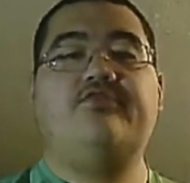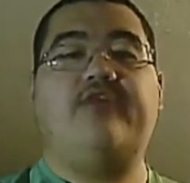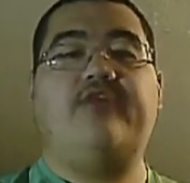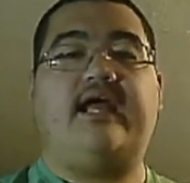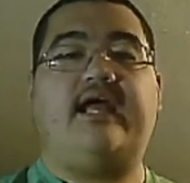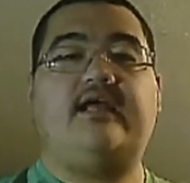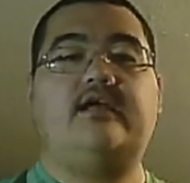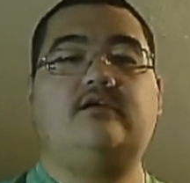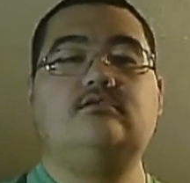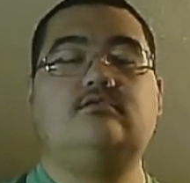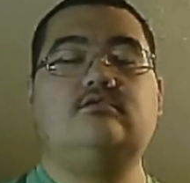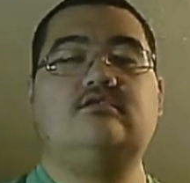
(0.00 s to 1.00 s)

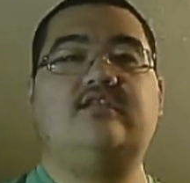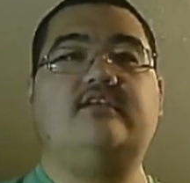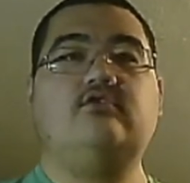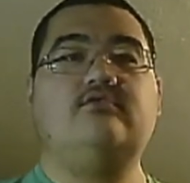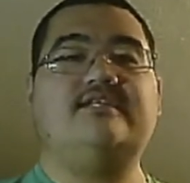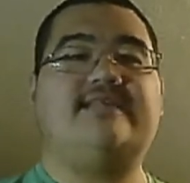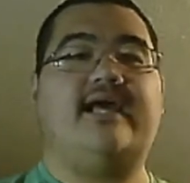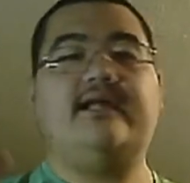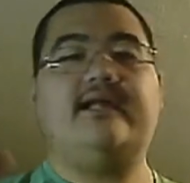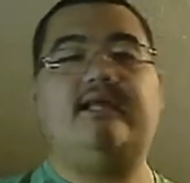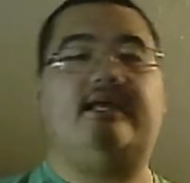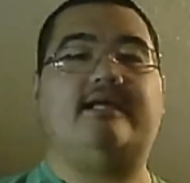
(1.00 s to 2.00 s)
they they don't
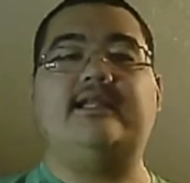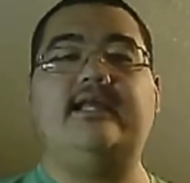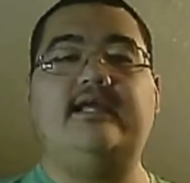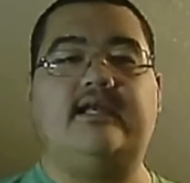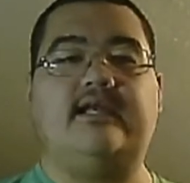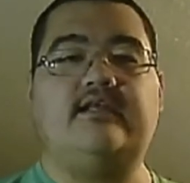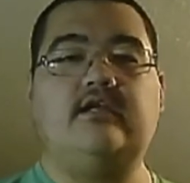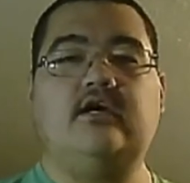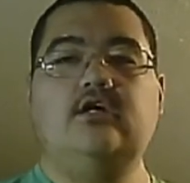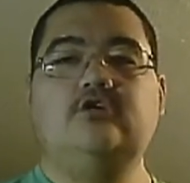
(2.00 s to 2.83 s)
exactly clean it,